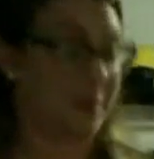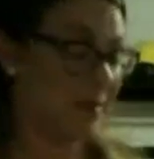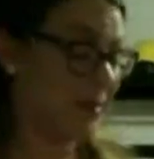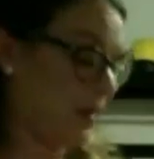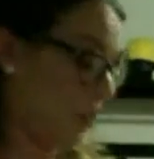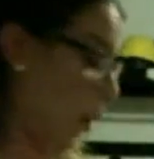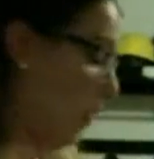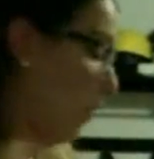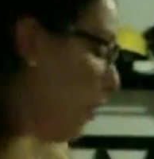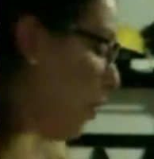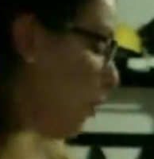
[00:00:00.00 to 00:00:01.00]
anymore,
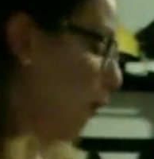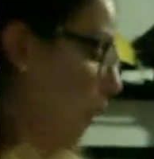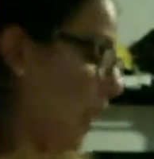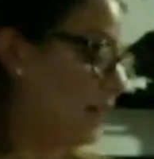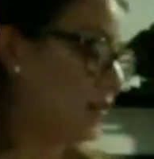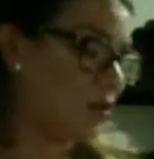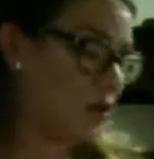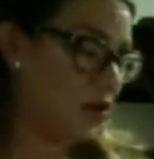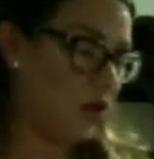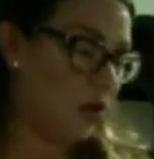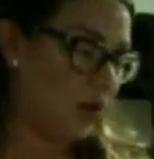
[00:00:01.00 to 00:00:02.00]
right?
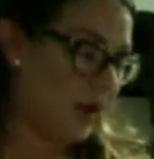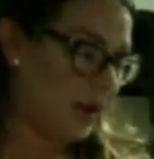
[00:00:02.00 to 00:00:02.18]
So, okay, I